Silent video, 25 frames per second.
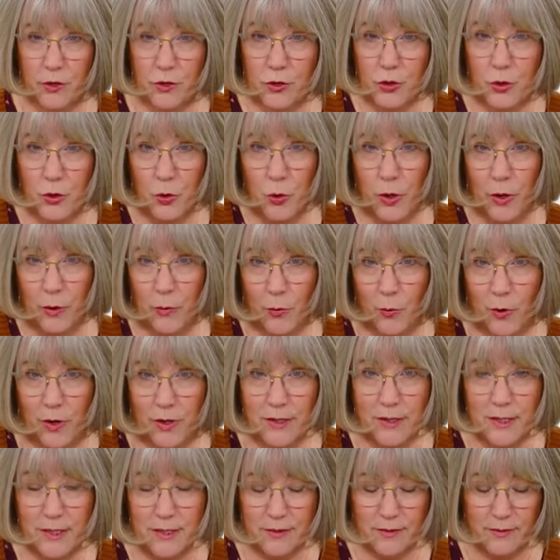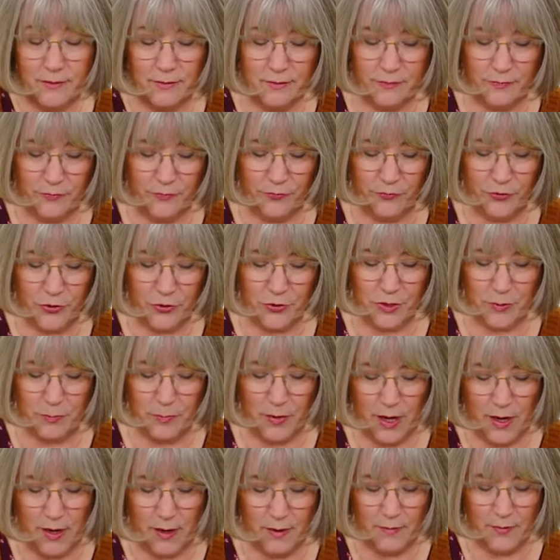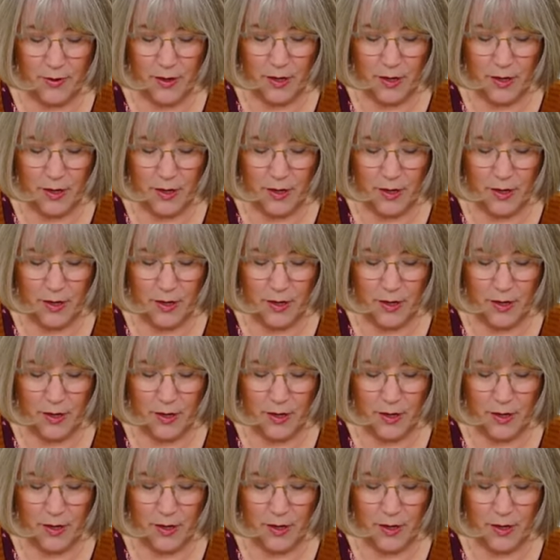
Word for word: two at once First, uh,